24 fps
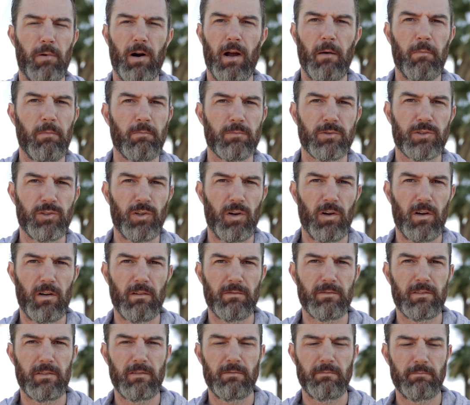Problem
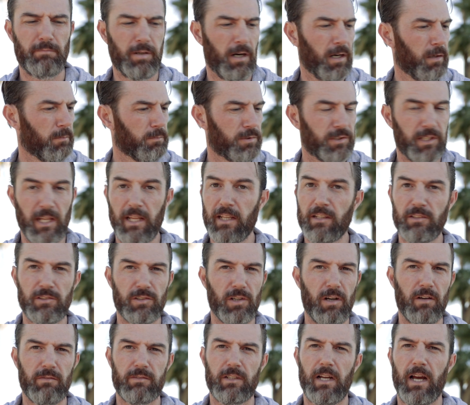solved. Problem staying
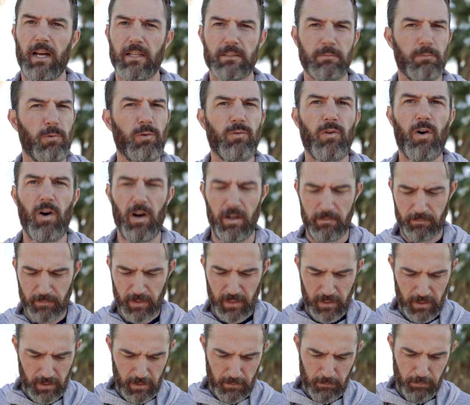solved, guys. Move on.
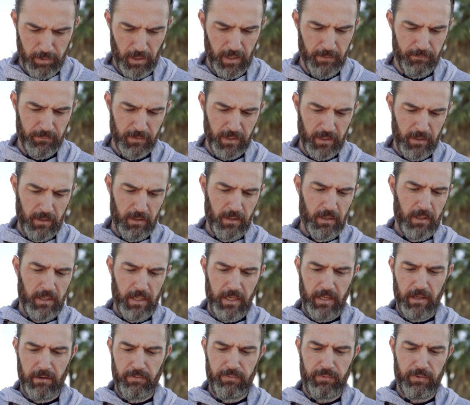But
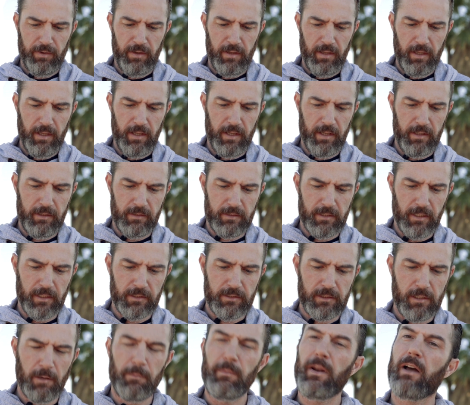if it
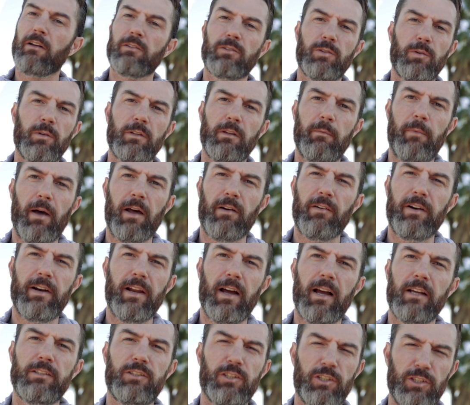does come down to it and the battery
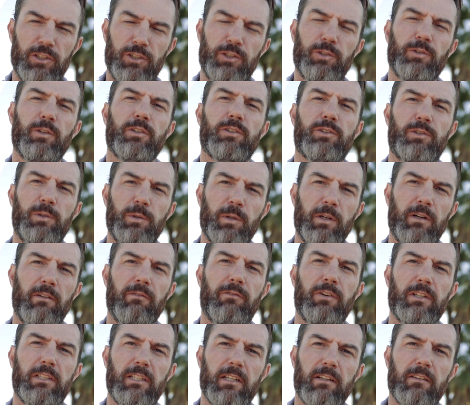dies, you can shoot at
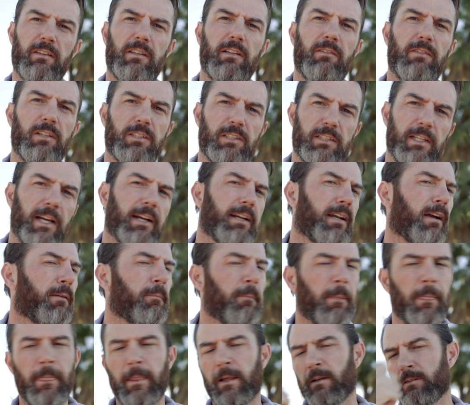250th of a second.
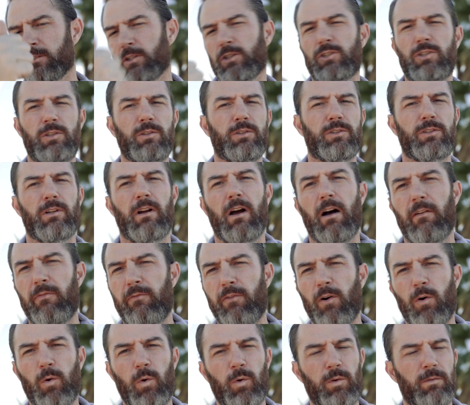Just use your, a
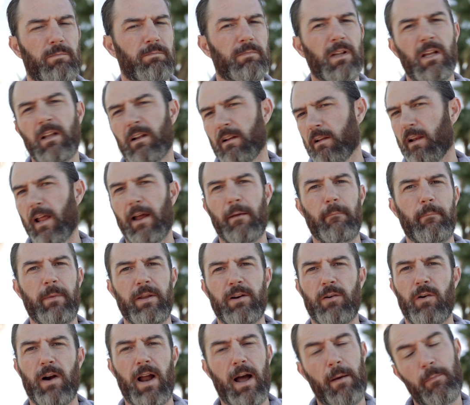phone light
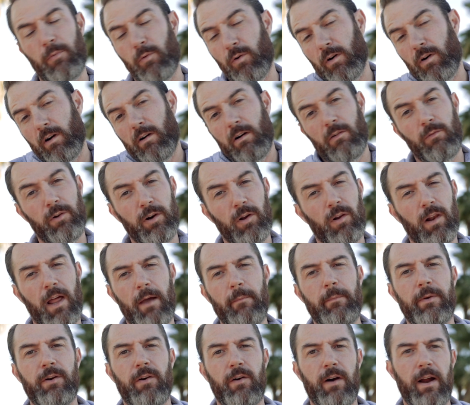meter app or a real
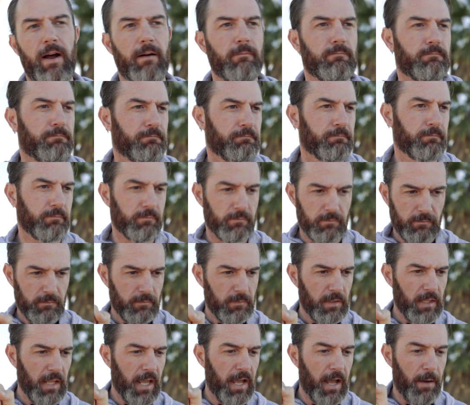light meter app,
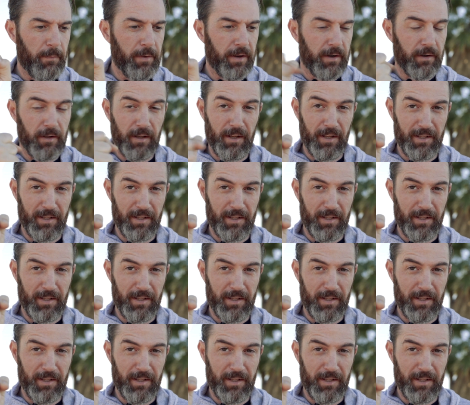I mean